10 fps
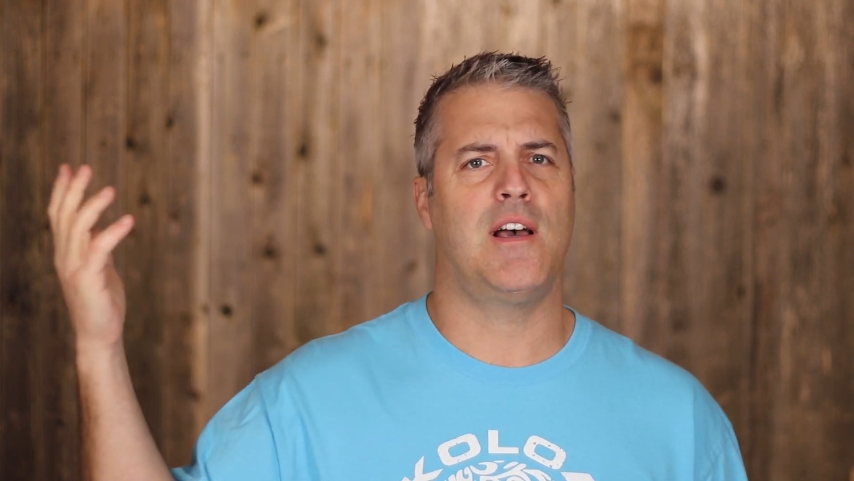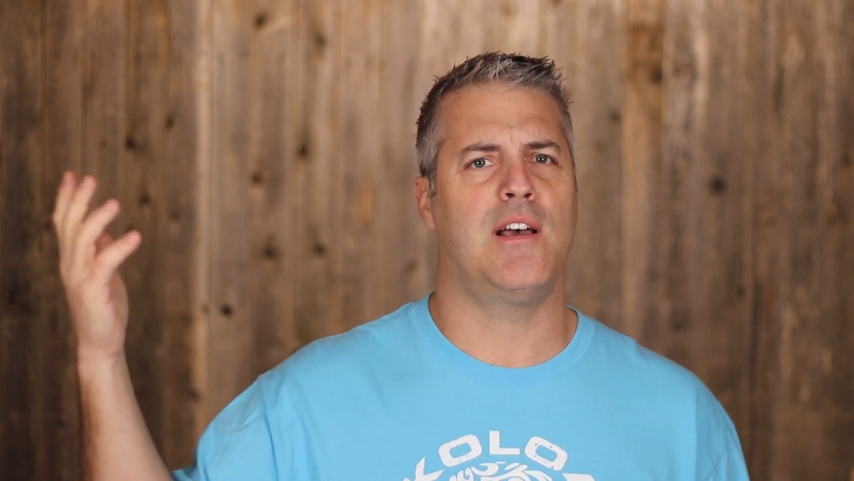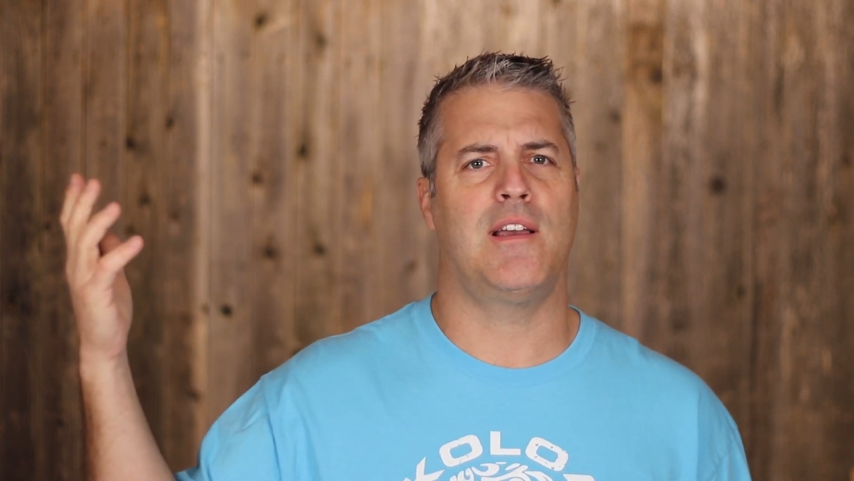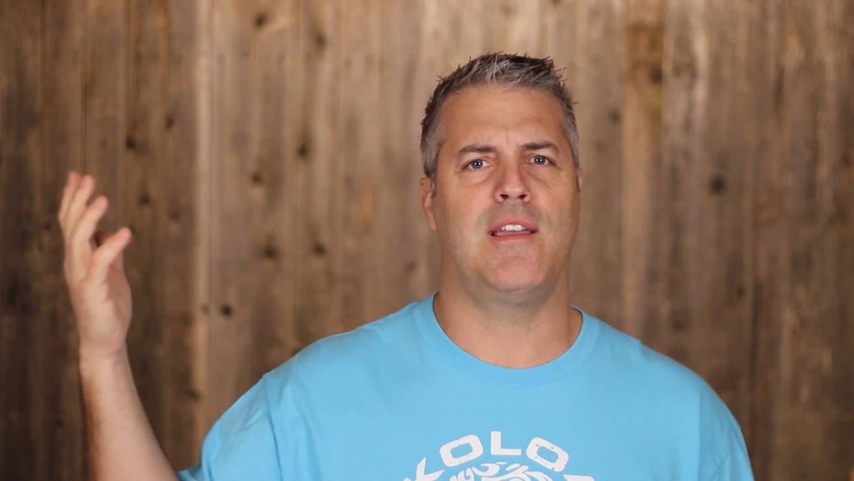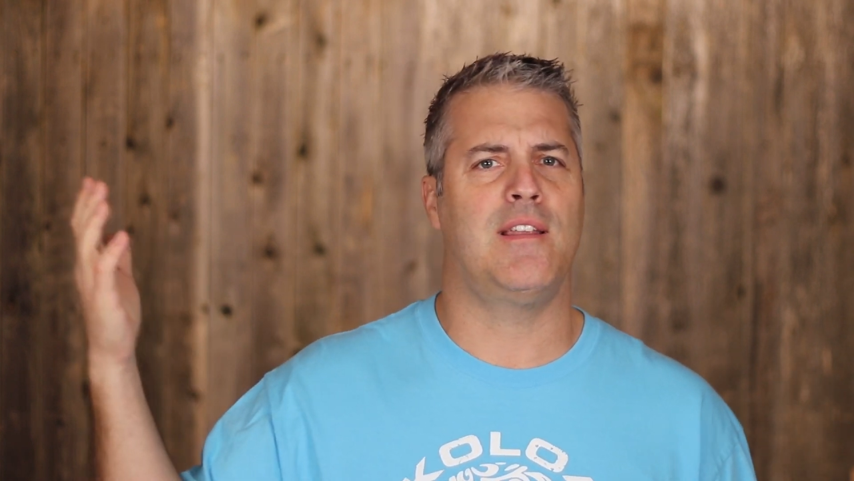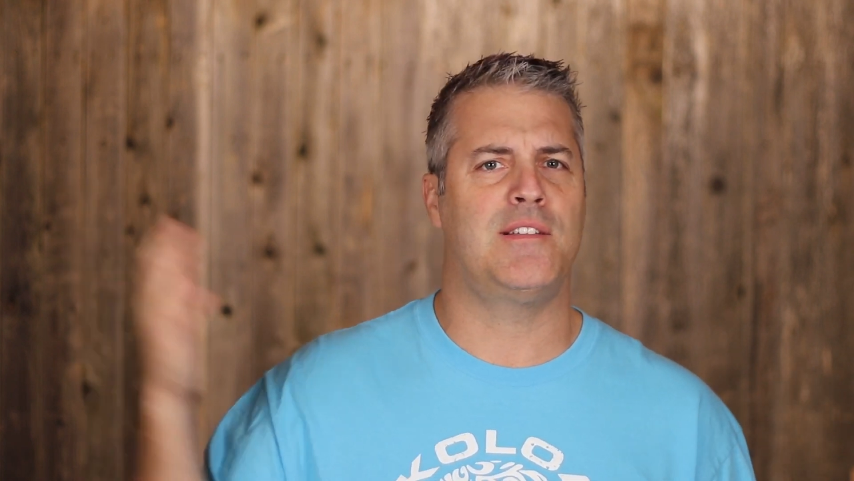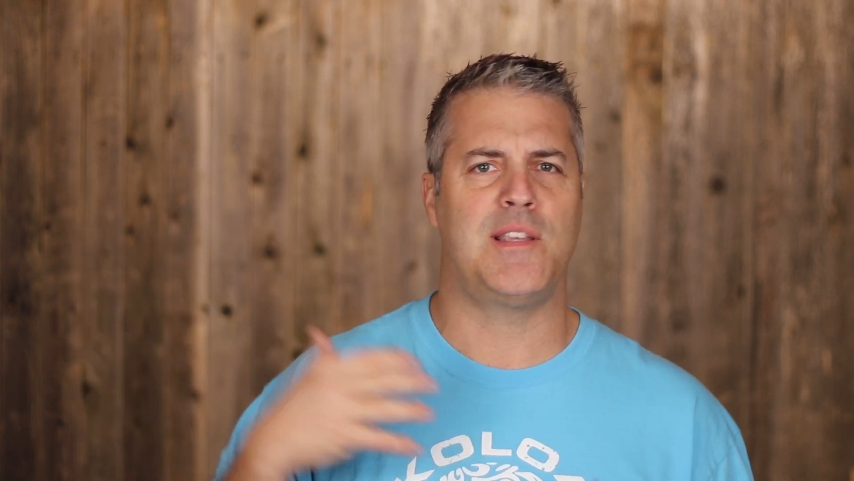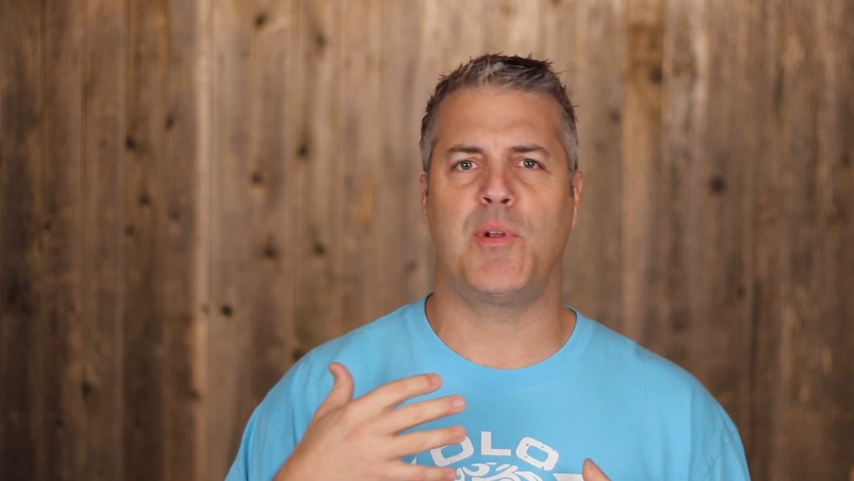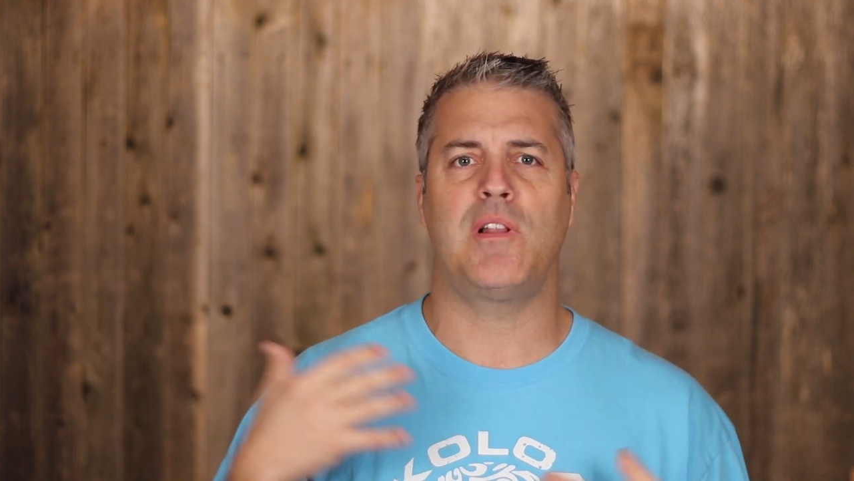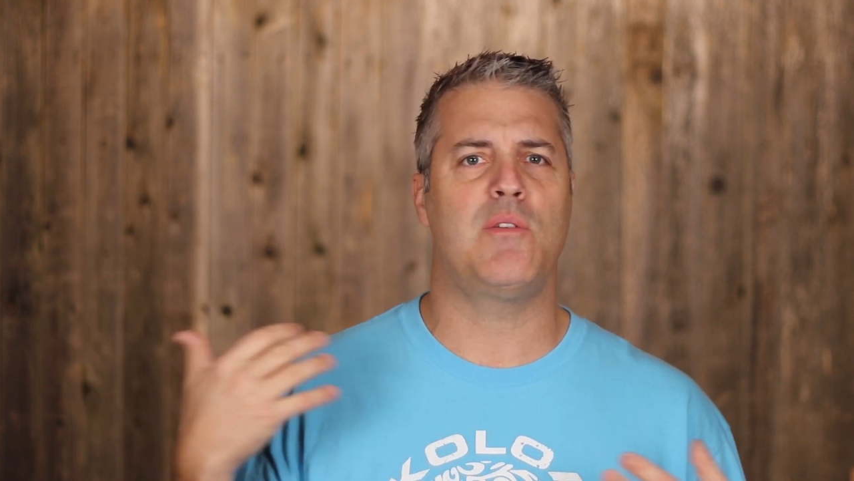Uh, and
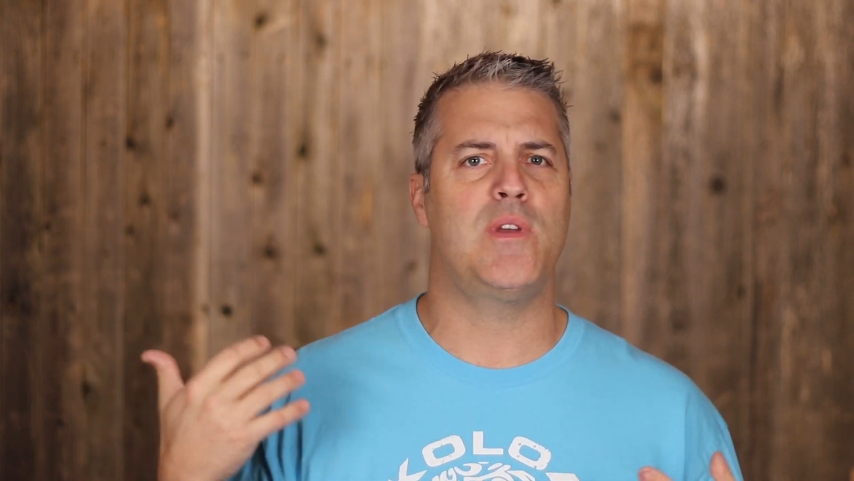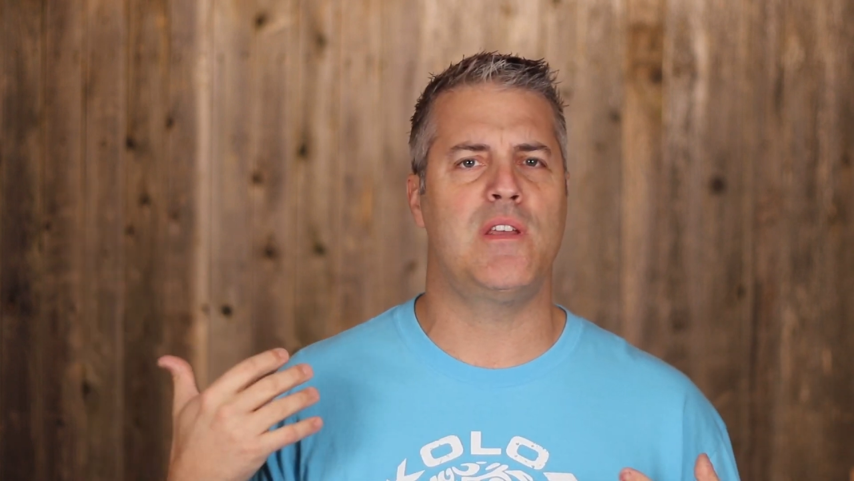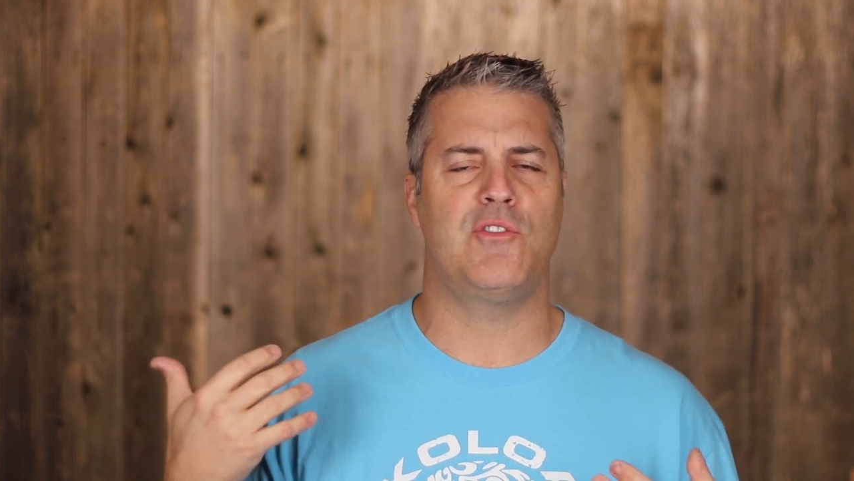typically we